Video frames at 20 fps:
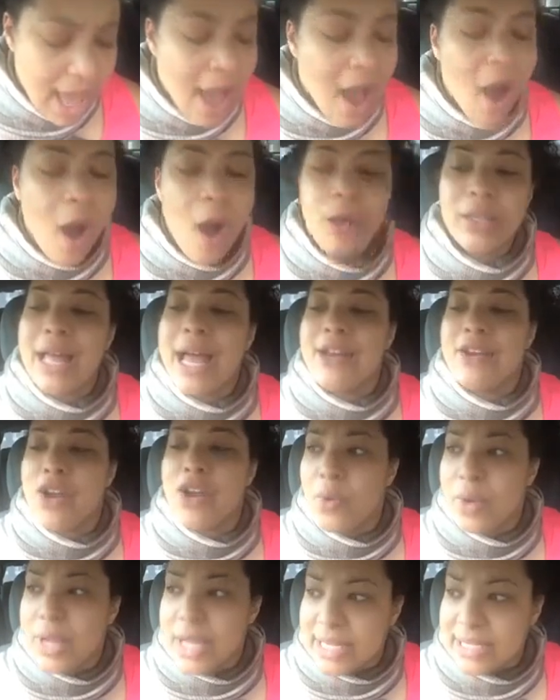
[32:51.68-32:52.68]
All I
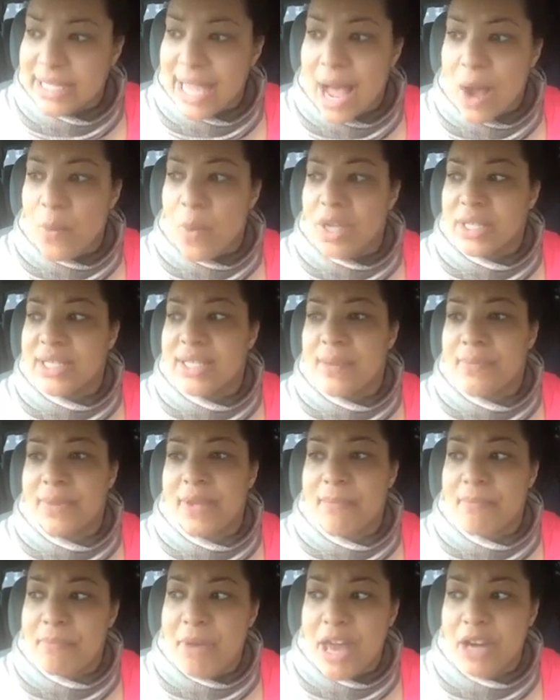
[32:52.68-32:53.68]
know is I want
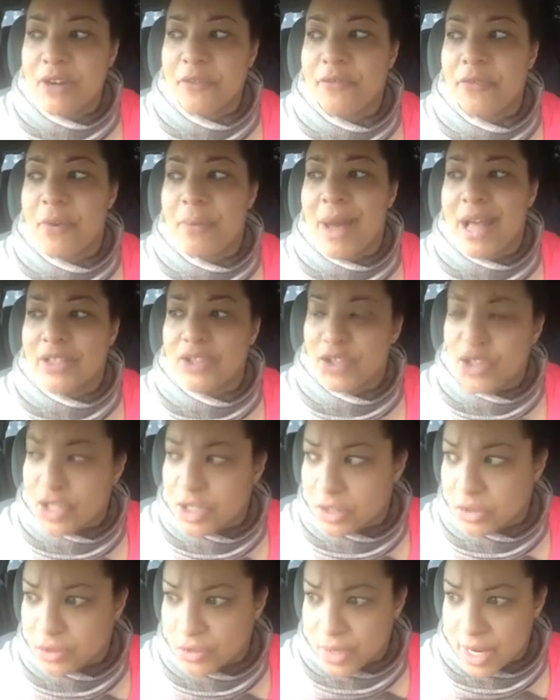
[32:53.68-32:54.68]
something better for my
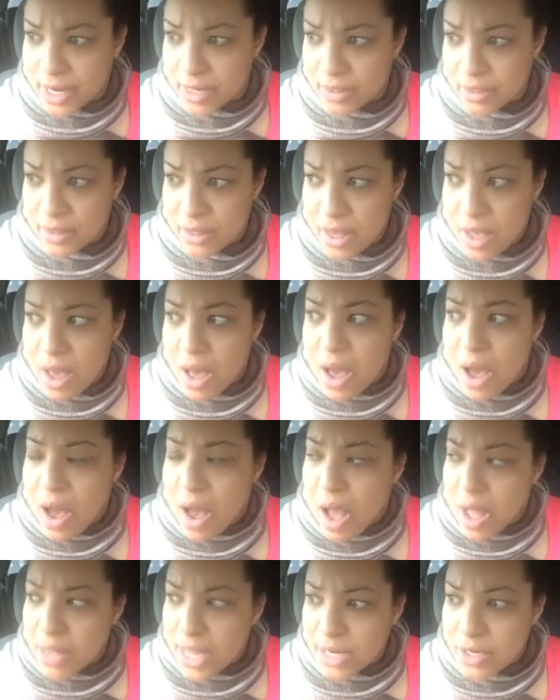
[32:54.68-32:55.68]
children.
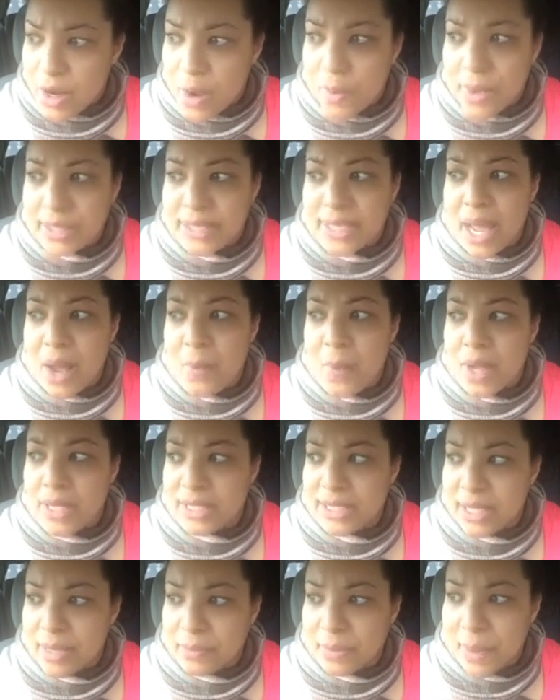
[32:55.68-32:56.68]
All I know is I want
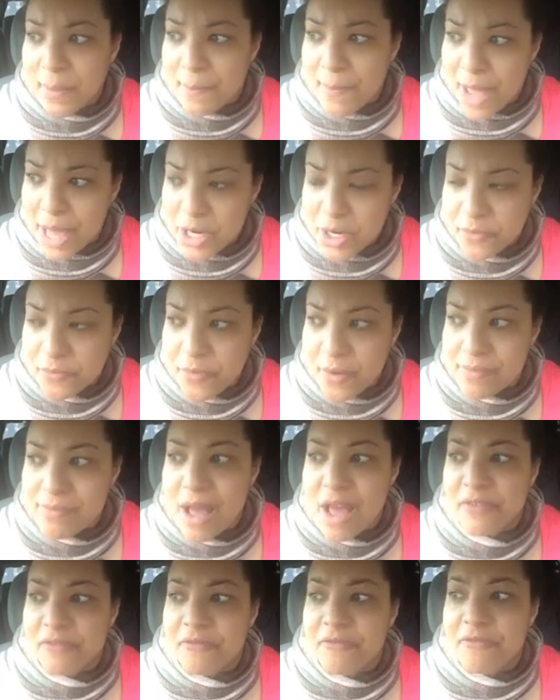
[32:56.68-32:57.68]
something better for
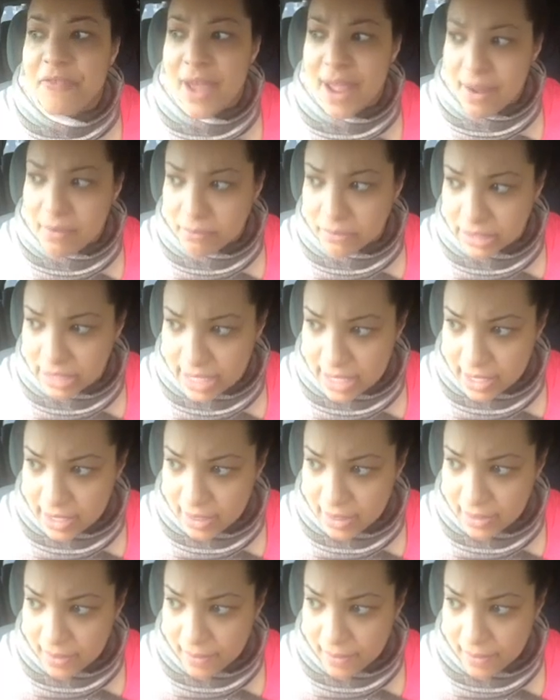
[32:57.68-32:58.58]
my family.